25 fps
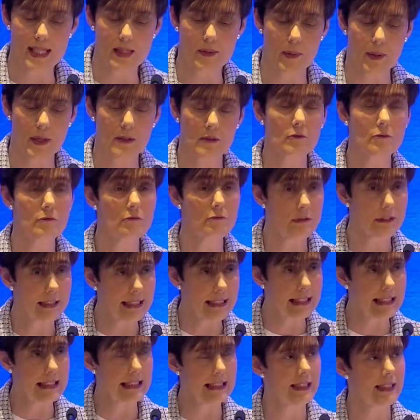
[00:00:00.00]
been
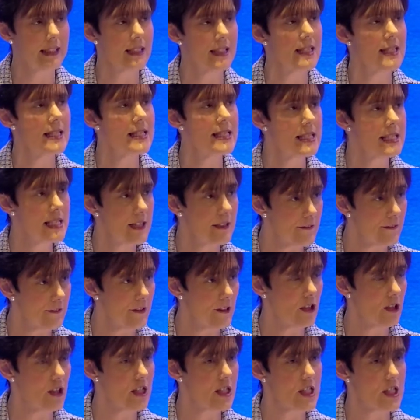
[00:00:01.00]
really
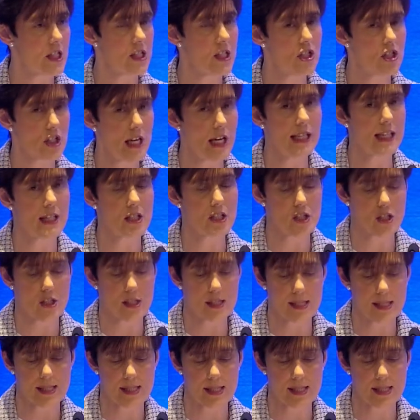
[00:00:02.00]
difficult challenges.